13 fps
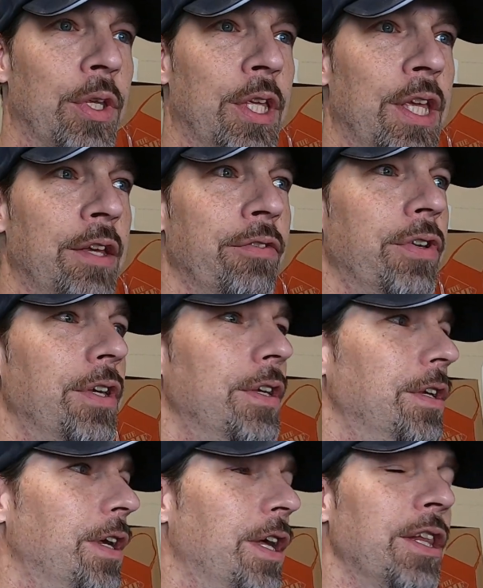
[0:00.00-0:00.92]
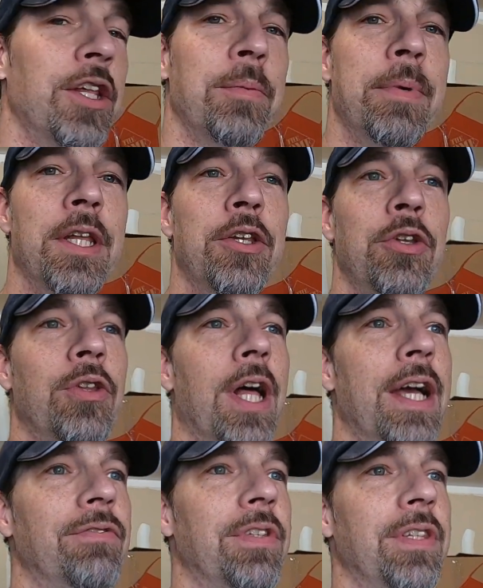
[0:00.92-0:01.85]
give a little bit of new
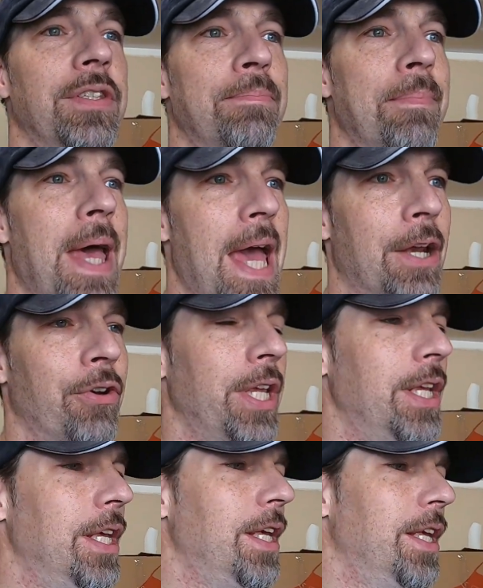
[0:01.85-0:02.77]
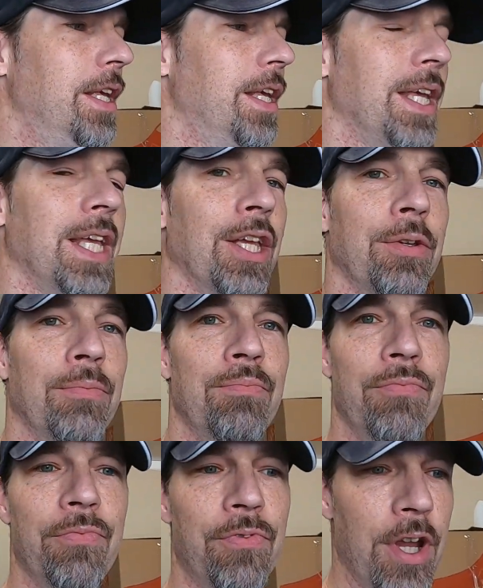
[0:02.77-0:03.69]
life to this battery
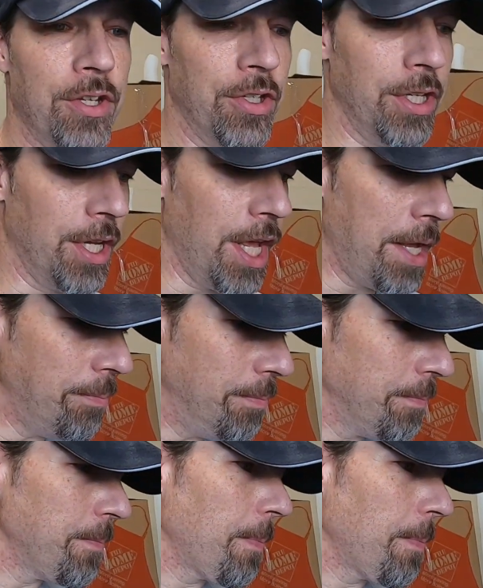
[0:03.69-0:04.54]
and freshen it up,